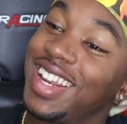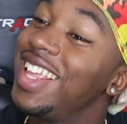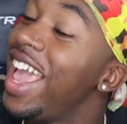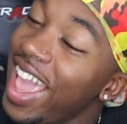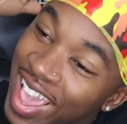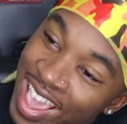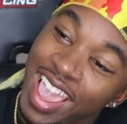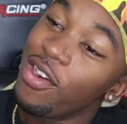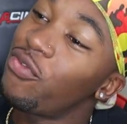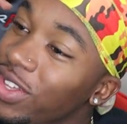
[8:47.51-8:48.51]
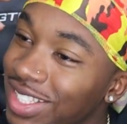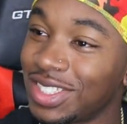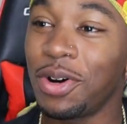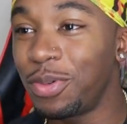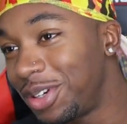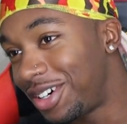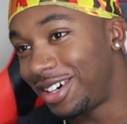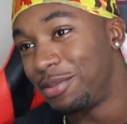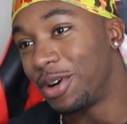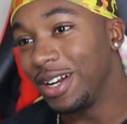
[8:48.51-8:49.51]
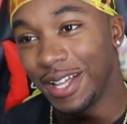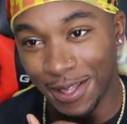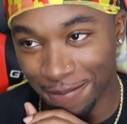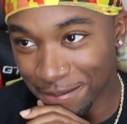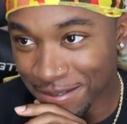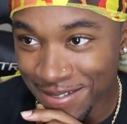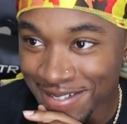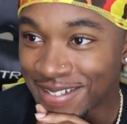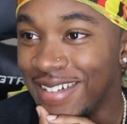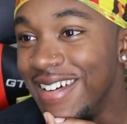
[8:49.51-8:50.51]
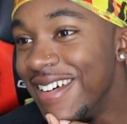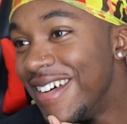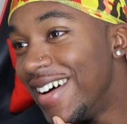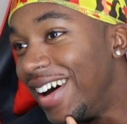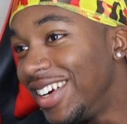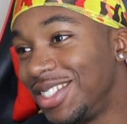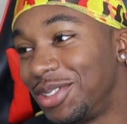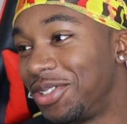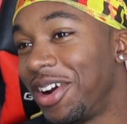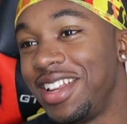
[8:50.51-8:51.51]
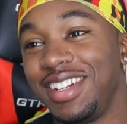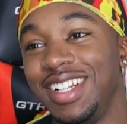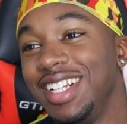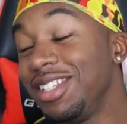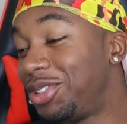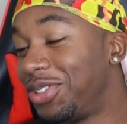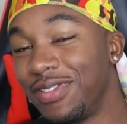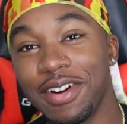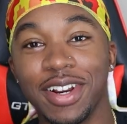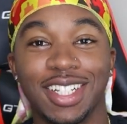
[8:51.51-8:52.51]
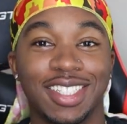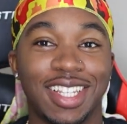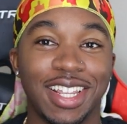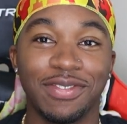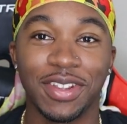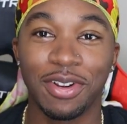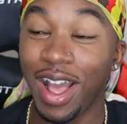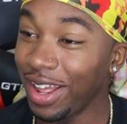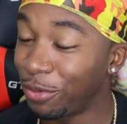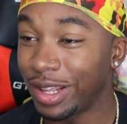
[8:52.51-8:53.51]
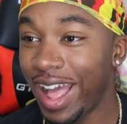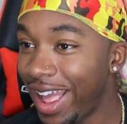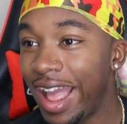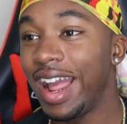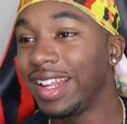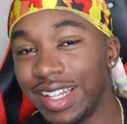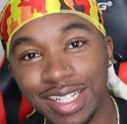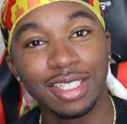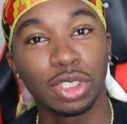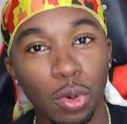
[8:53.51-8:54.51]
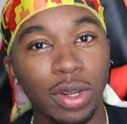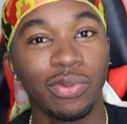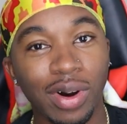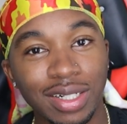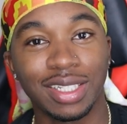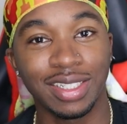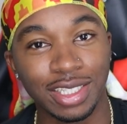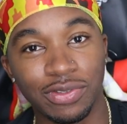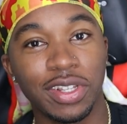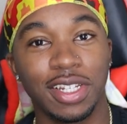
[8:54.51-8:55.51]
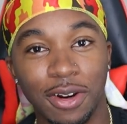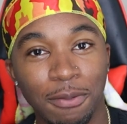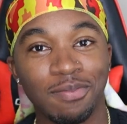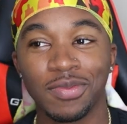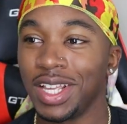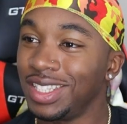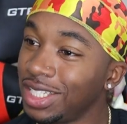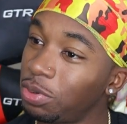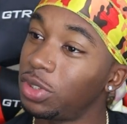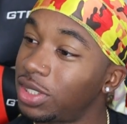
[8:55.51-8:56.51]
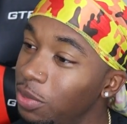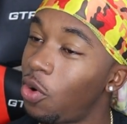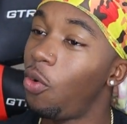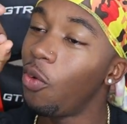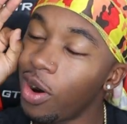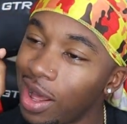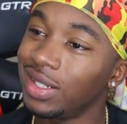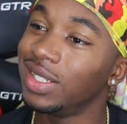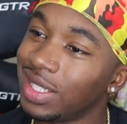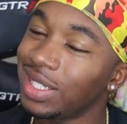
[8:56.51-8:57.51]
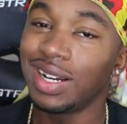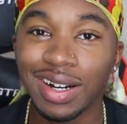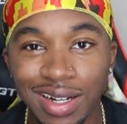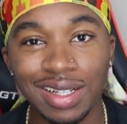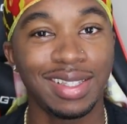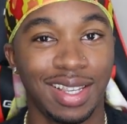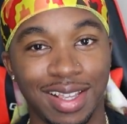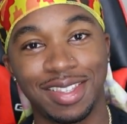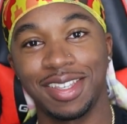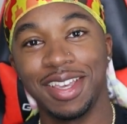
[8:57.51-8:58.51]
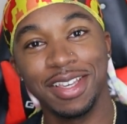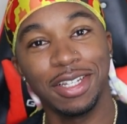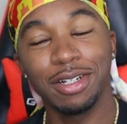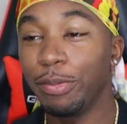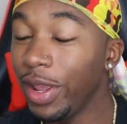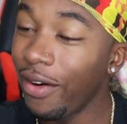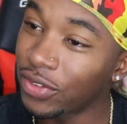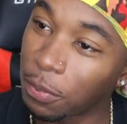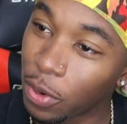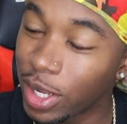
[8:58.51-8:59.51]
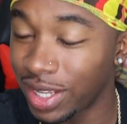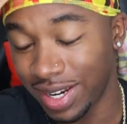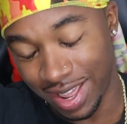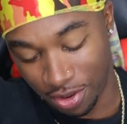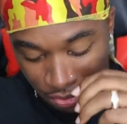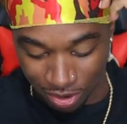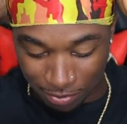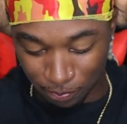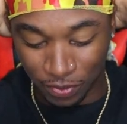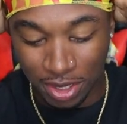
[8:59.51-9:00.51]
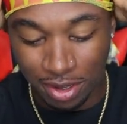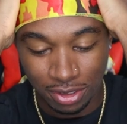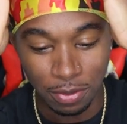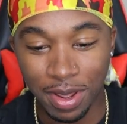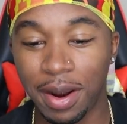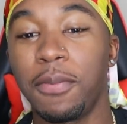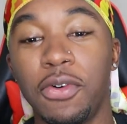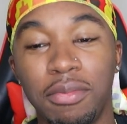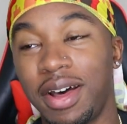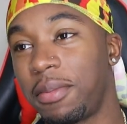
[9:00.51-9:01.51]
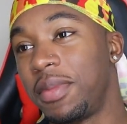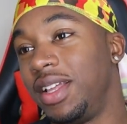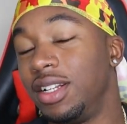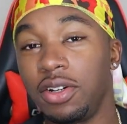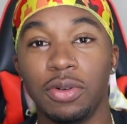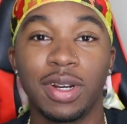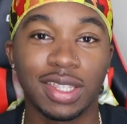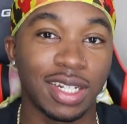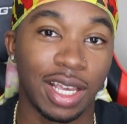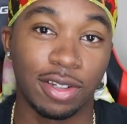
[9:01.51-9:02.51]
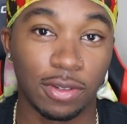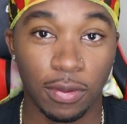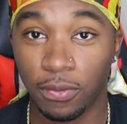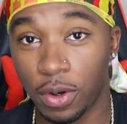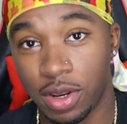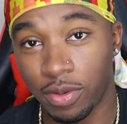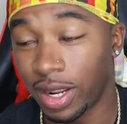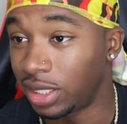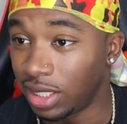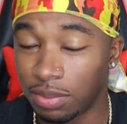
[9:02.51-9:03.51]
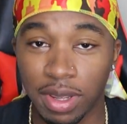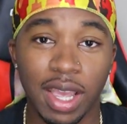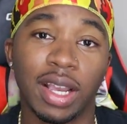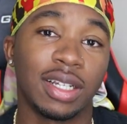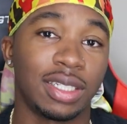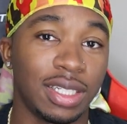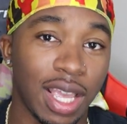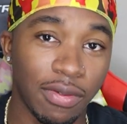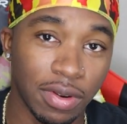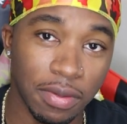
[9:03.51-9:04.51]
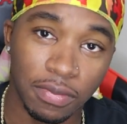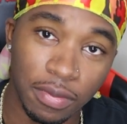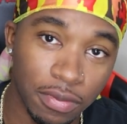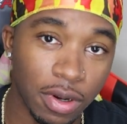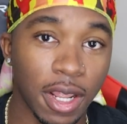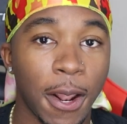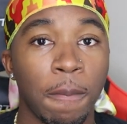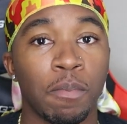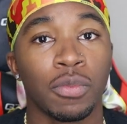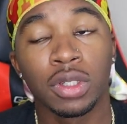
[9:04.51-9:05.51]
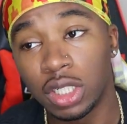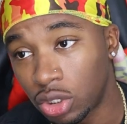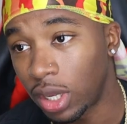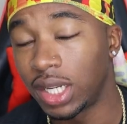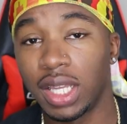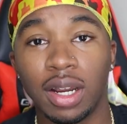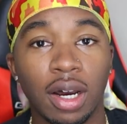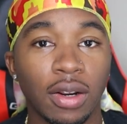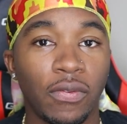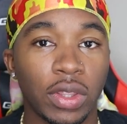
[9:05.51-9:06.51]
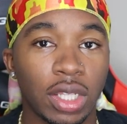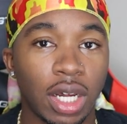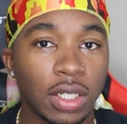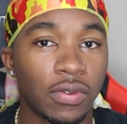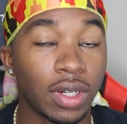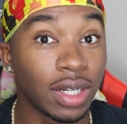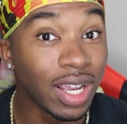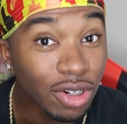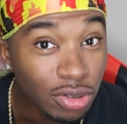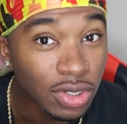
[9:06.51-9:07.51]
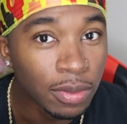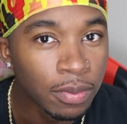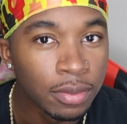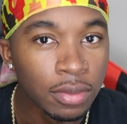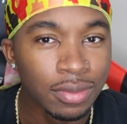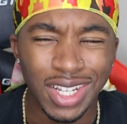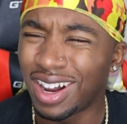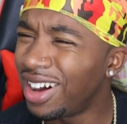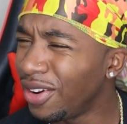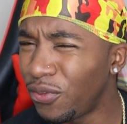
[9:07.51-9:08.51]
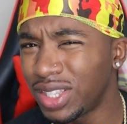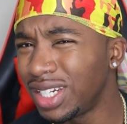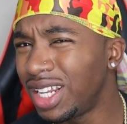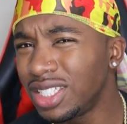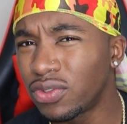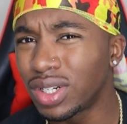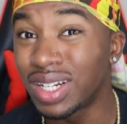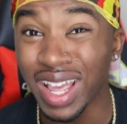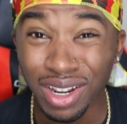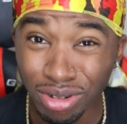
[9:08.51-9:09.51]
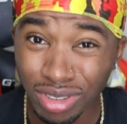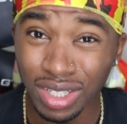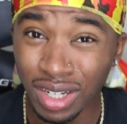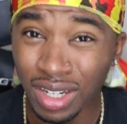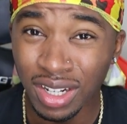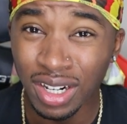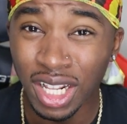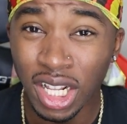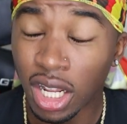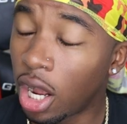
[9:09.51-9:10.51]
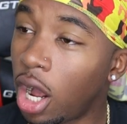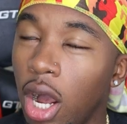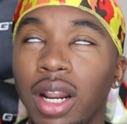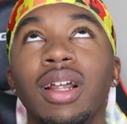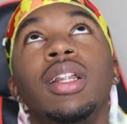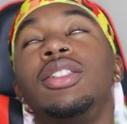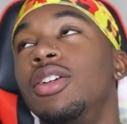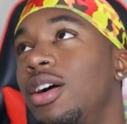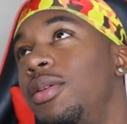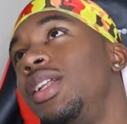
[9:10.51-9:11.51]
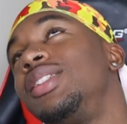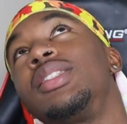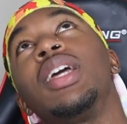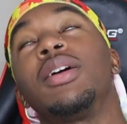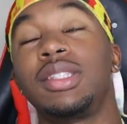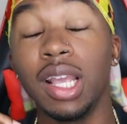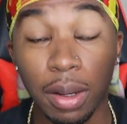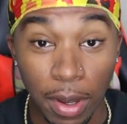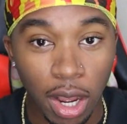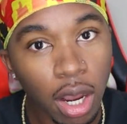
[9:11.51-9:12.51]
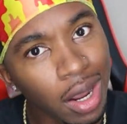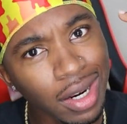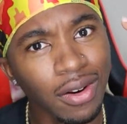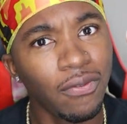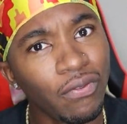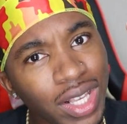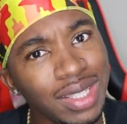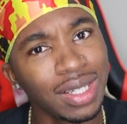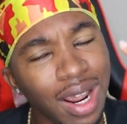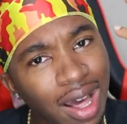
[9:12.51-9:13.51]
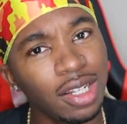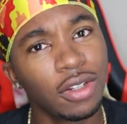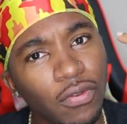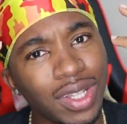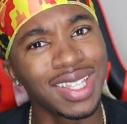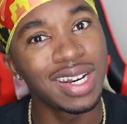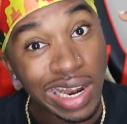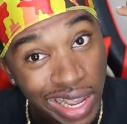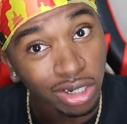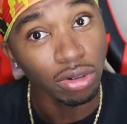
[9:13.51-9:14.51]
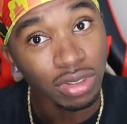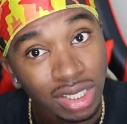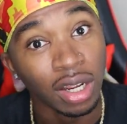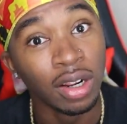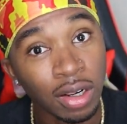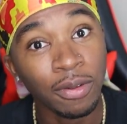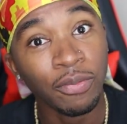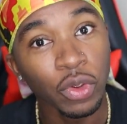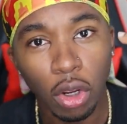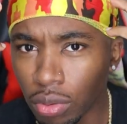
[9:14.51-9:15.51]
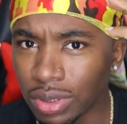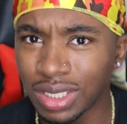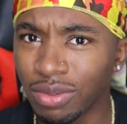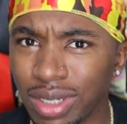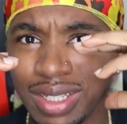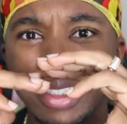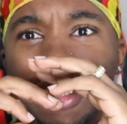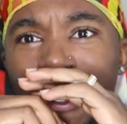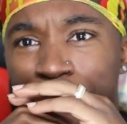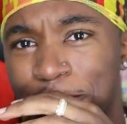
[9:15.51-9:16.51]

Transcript: the heck is going on, bro? Oh, this was great. This is a very entertaining video. I would, I highly enjoyed watching this video. This was some quality content. You know, we have to break it down, right? So bada boom, bada bang. The dude got the knackers for free, right? She's mad because she gave it up for free. She's trying to get one hundred fifty dollars for the knackers. one hundred fifty dollars for the knackers? Uh, let's talk. Let's think. Think. One hundred fifty dollars for the knackers? Are you serious?